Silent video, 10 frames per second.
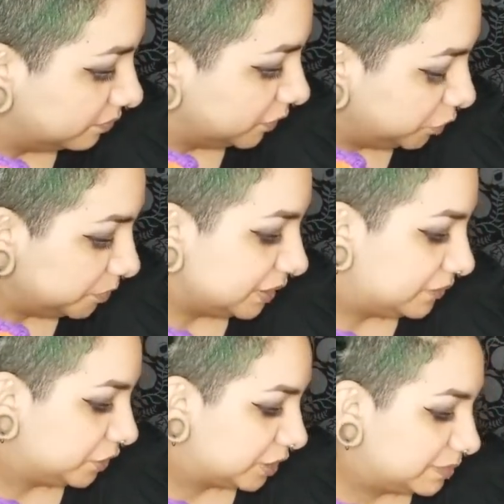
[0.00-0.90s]
Super
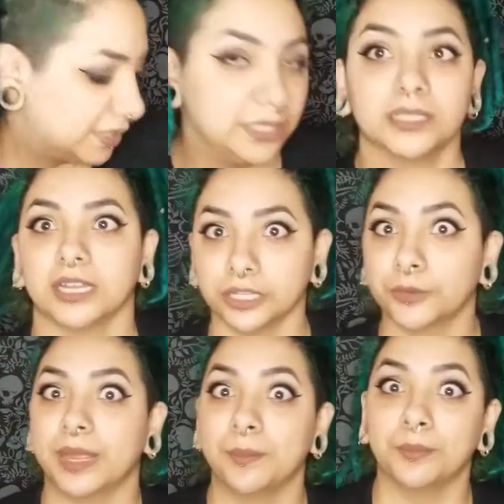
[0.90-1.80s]
Saver stripes in the
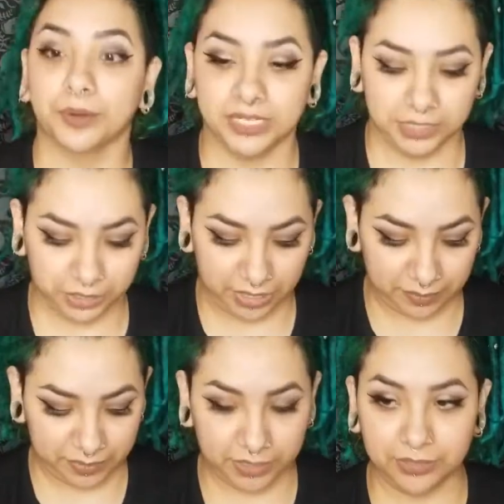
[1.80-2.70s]
colorway Bright
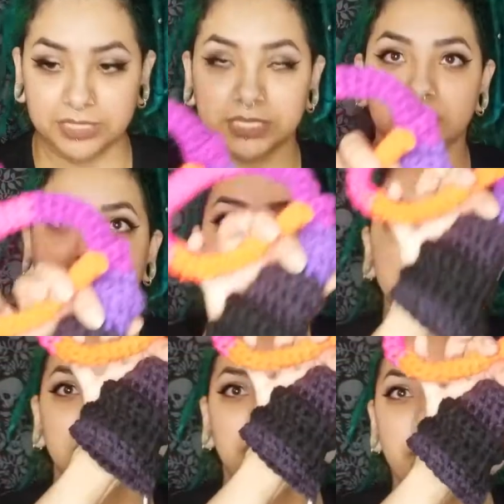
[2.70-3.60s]
Stripes. So it's
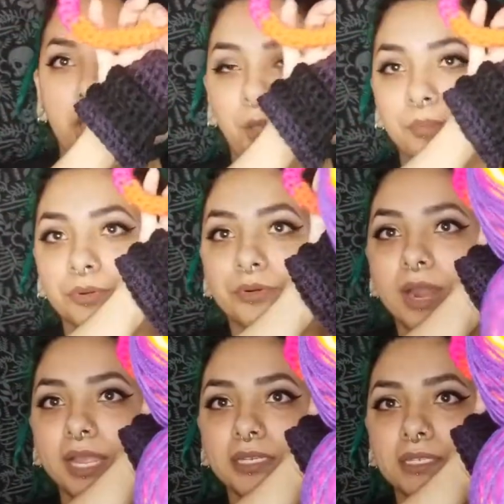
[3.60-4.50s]

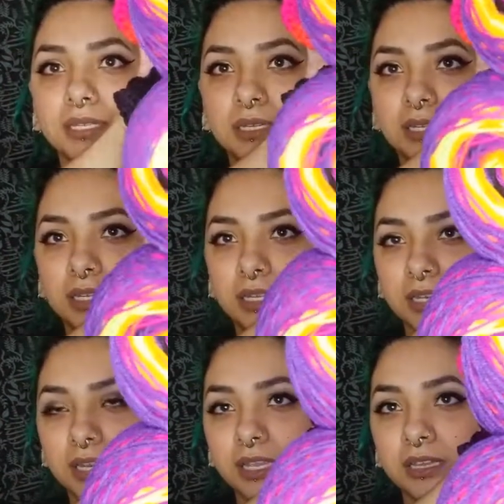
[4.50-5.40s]
bright
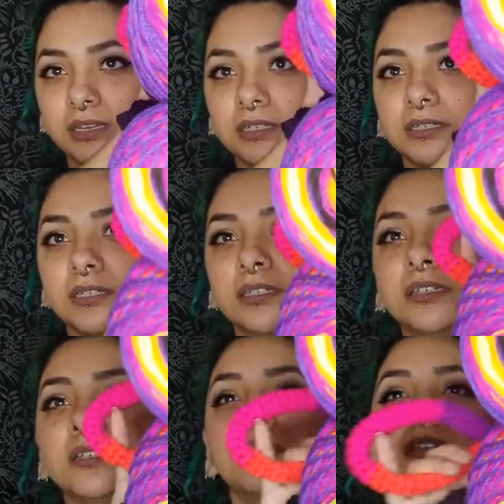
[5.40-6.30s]
neon
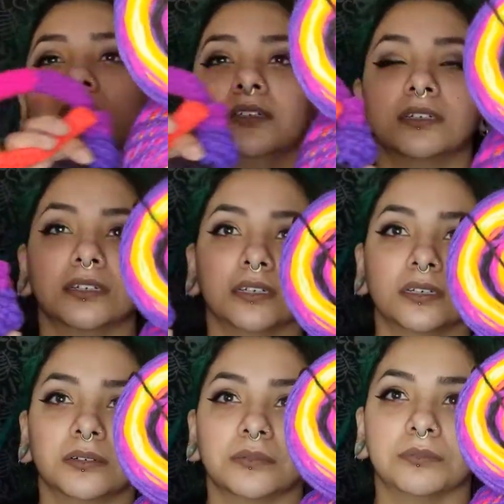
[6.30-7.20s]

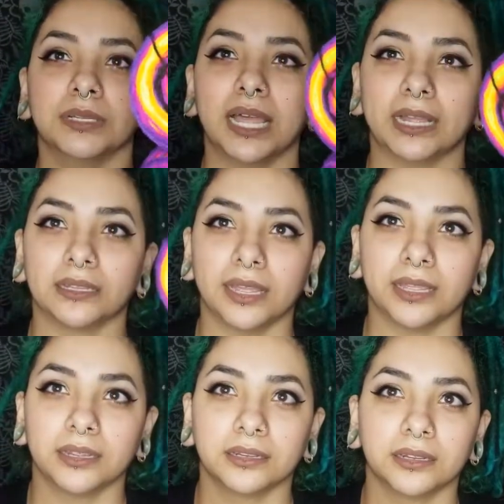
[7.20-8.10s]
black
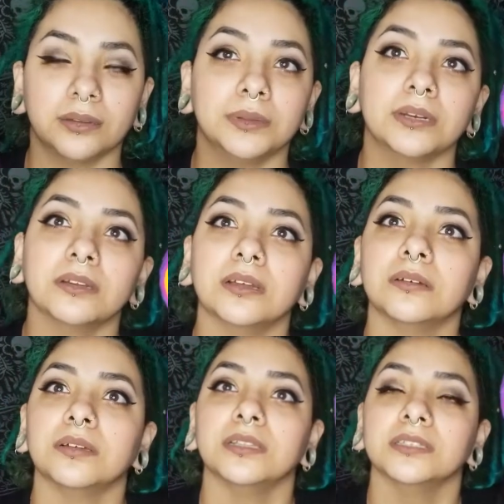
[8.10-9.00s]
light.
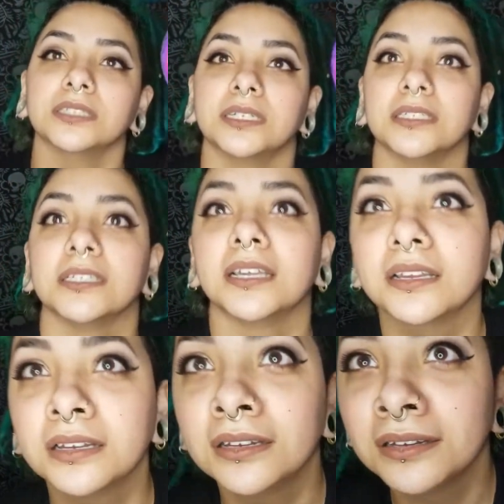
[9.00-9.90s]
It looks like it's like,